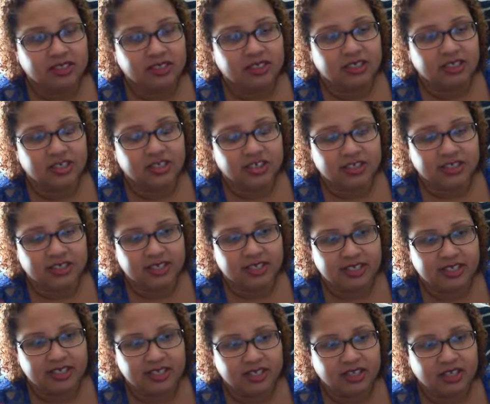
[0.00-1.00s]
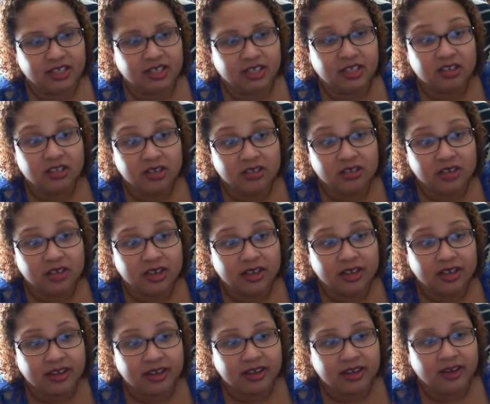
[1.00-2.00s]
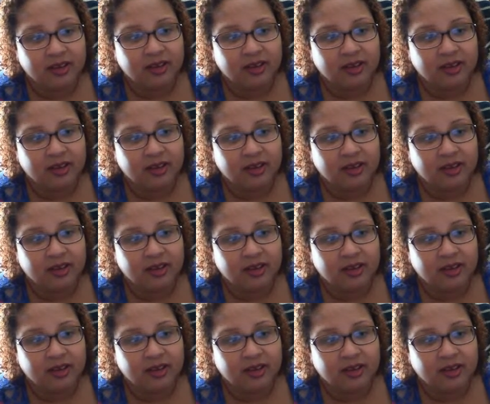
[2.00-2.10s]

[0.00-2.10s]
interested in learning